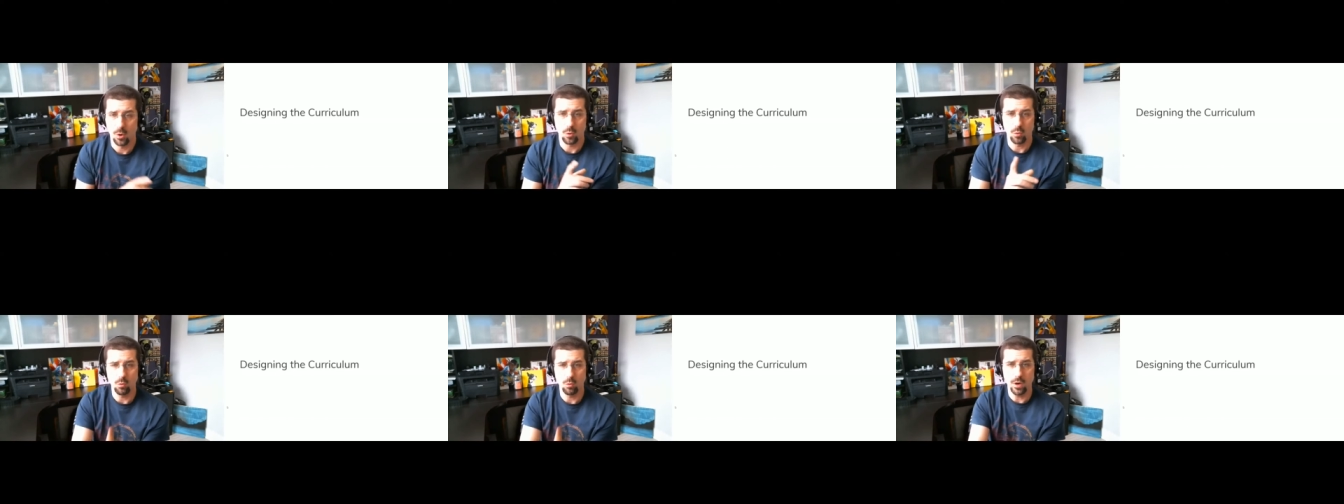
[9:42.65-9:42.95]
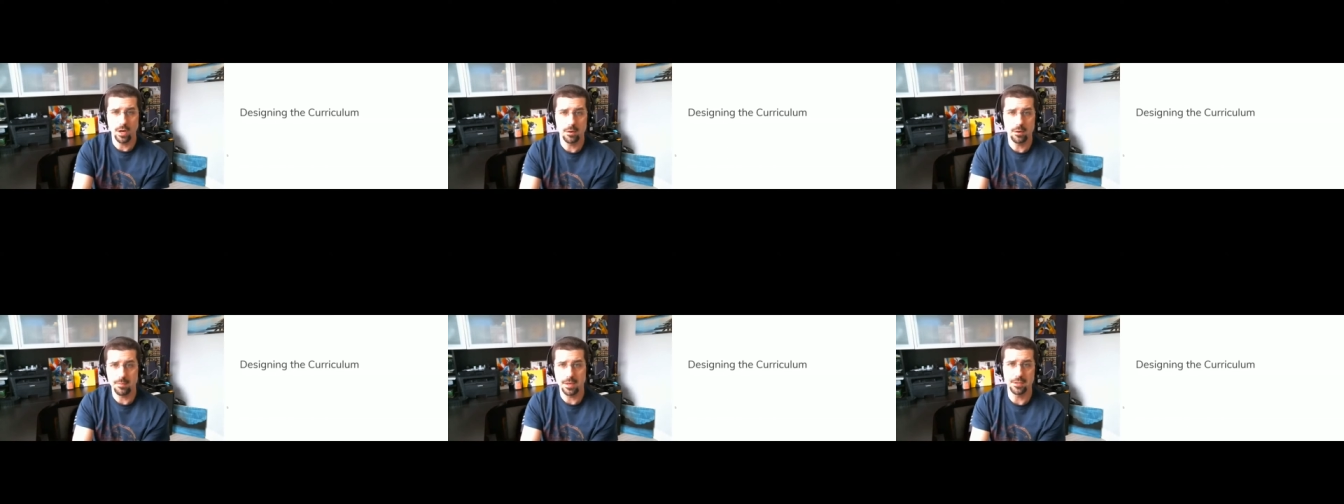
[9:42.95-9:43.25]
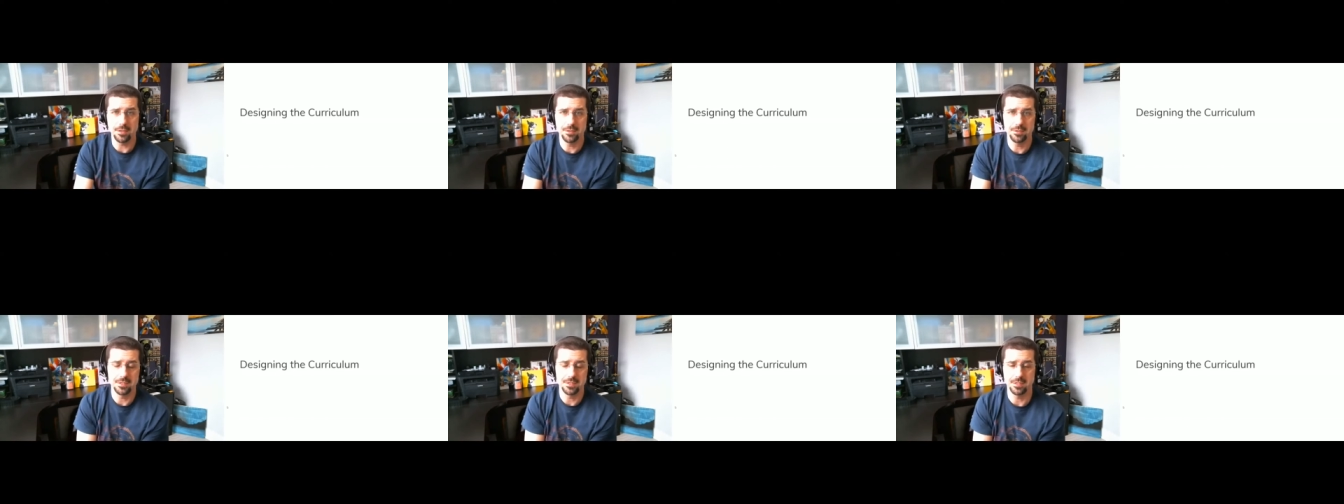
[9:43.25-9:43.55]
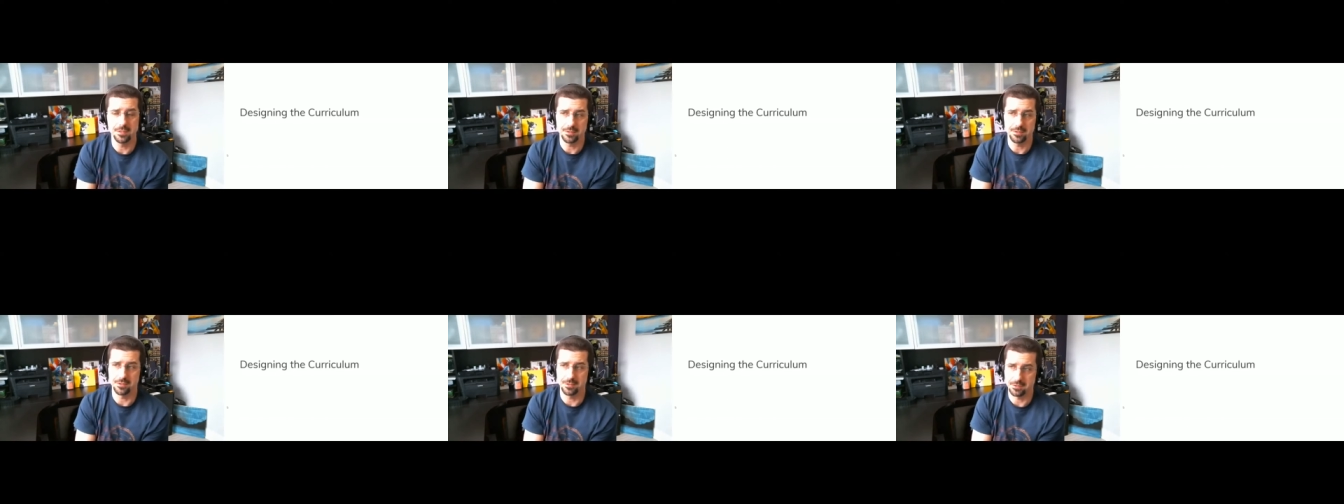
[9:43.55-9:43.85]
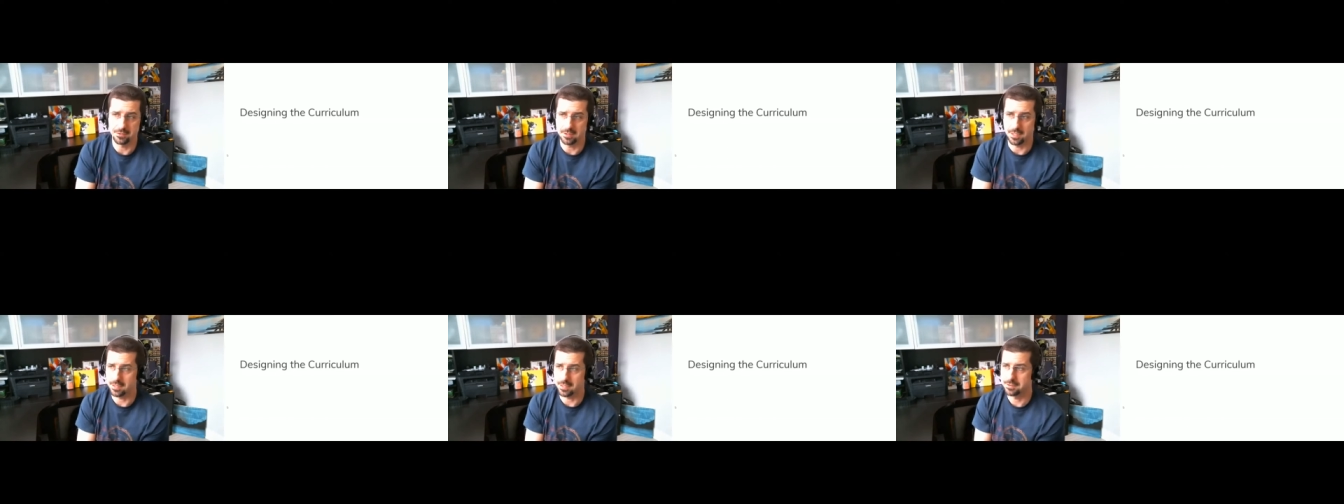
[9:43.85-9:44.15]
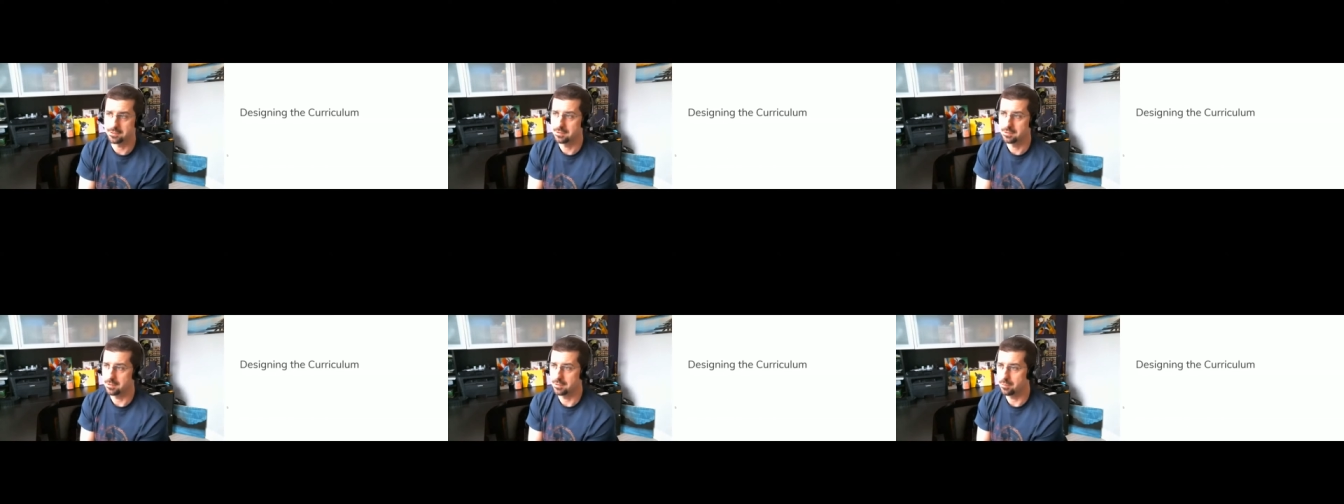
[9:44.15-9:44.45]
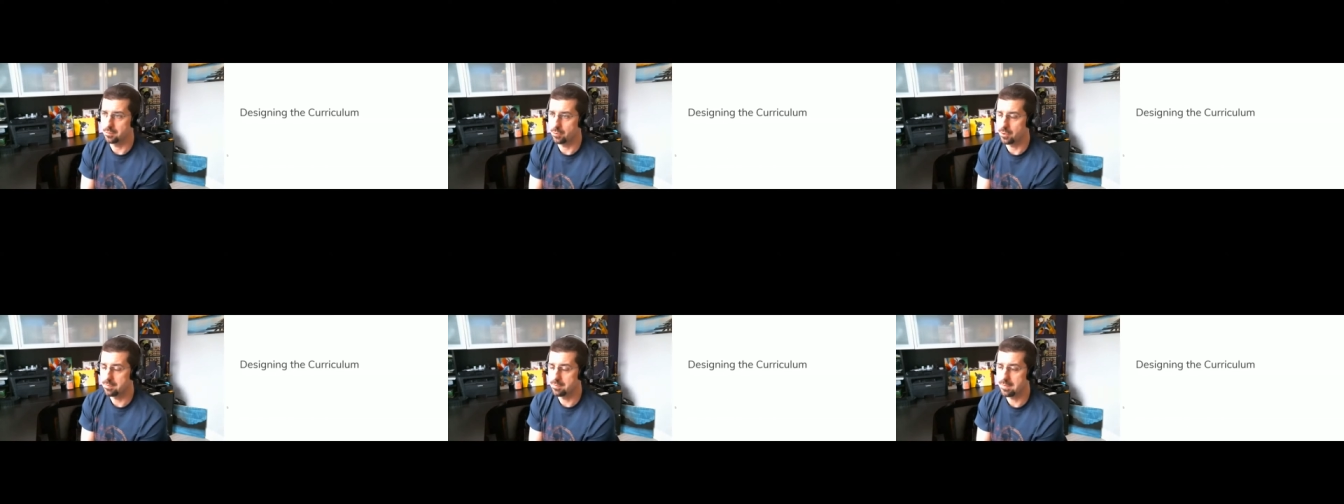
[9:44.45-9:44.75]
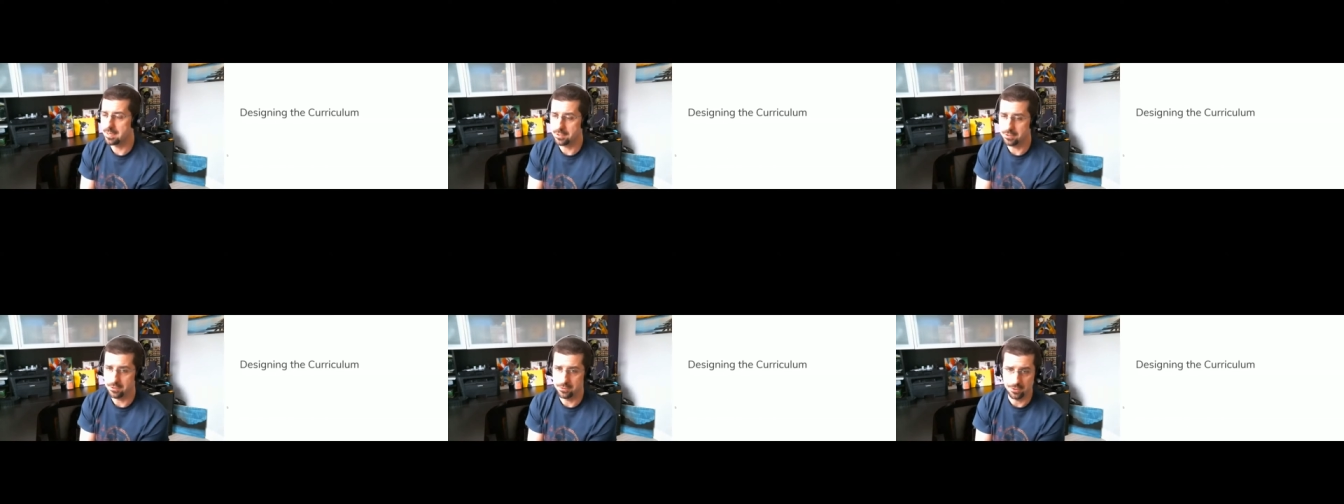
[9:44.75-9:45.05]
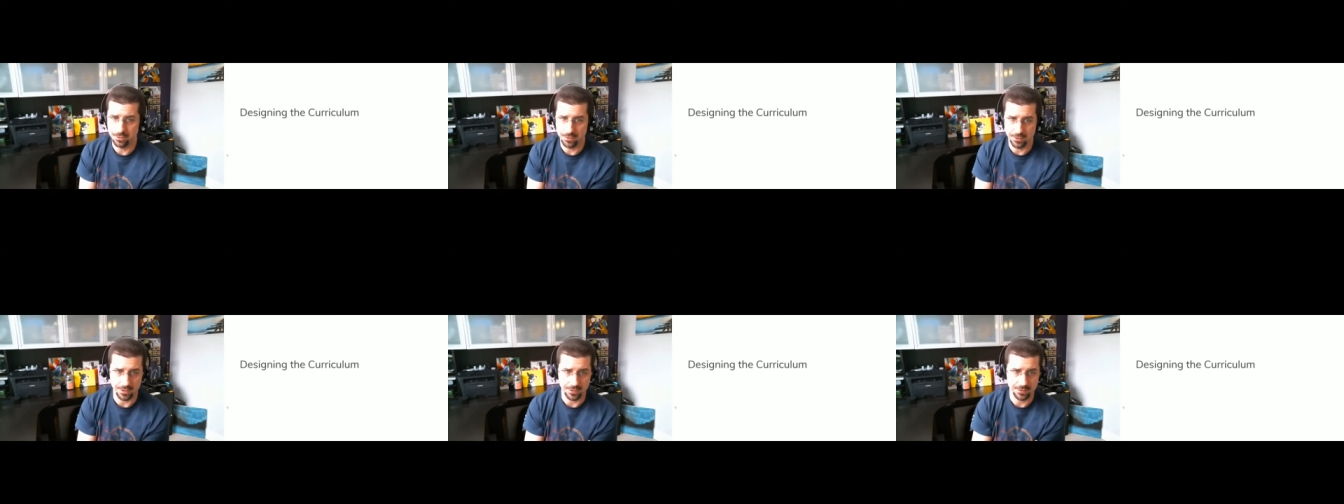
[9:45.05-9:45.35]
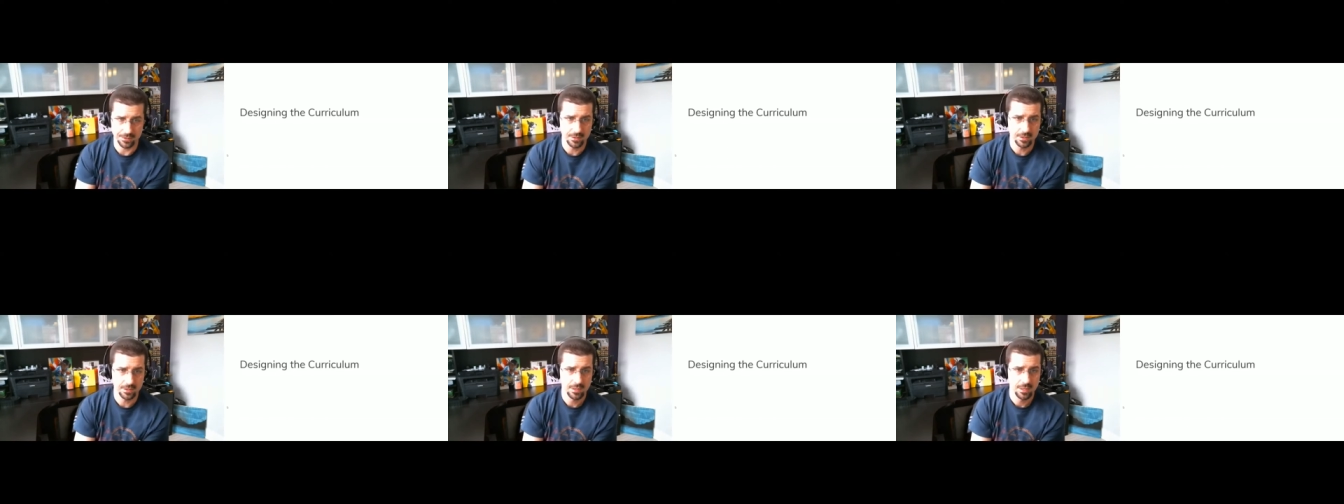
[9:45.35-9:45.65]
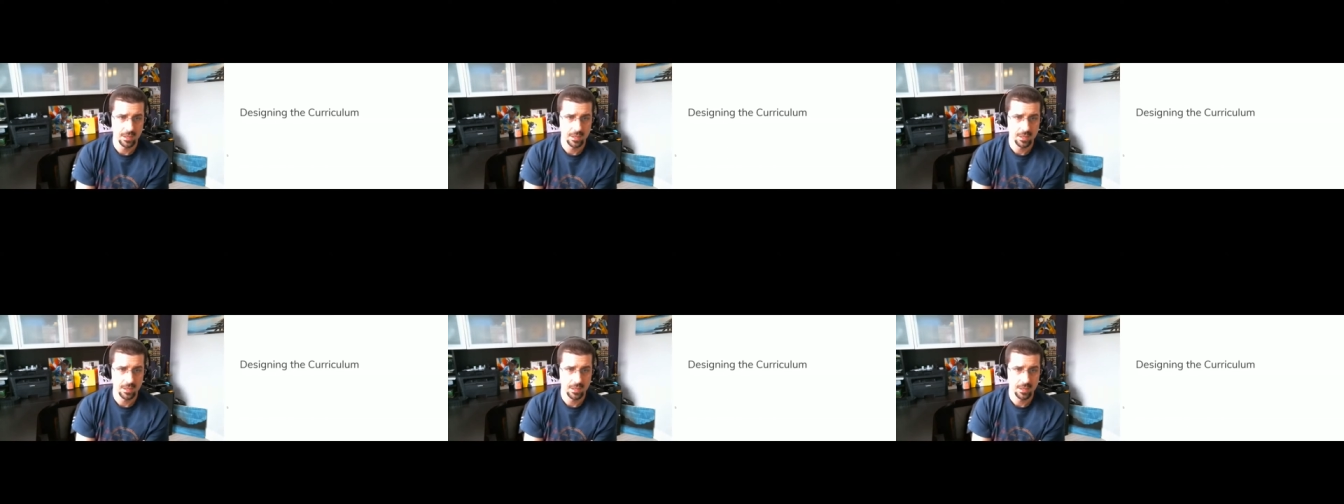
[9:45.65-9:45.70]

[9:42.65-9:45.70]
Where might you teach this class, or where might you do this?